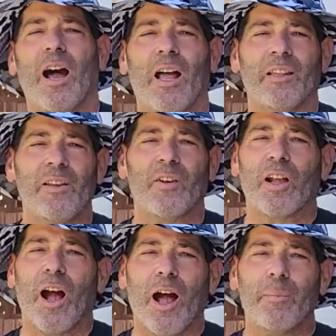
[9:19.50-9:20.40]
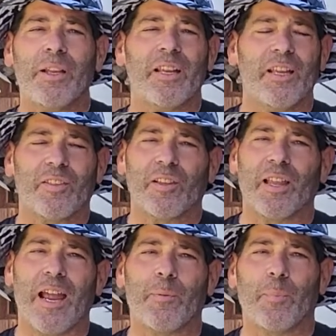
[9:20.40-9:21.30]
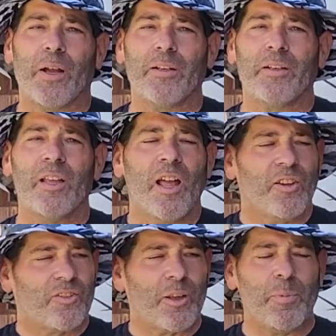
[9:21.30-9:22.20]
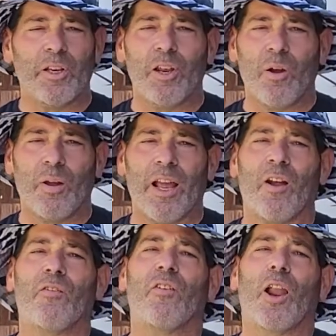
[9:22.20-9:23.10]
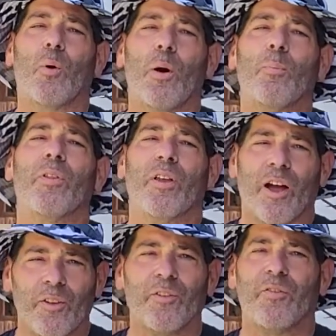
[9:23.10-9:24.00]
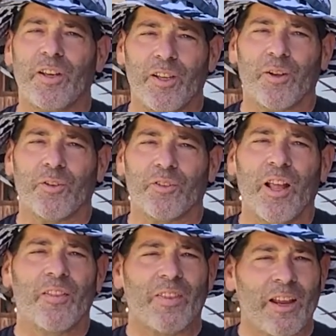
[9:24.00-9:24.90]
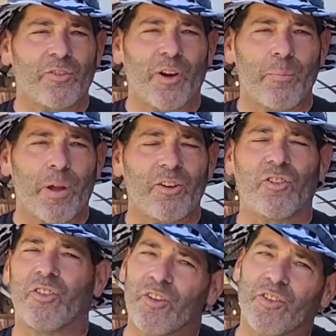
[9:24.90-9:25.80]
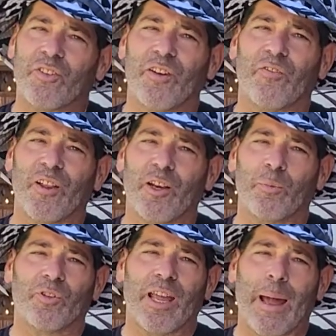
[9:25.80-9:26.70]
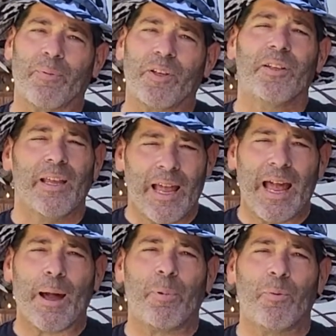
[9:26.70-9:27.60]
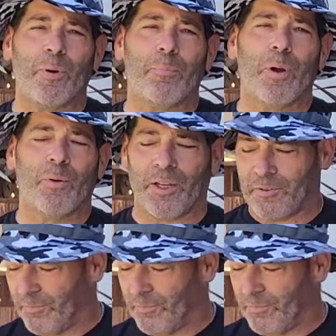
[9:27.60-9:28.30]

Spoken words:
leave a comment, hit the like button, send me a note, and I'll follow up with other videos. Thanks very much. This is the Inflatables Captain. Happy rib boating.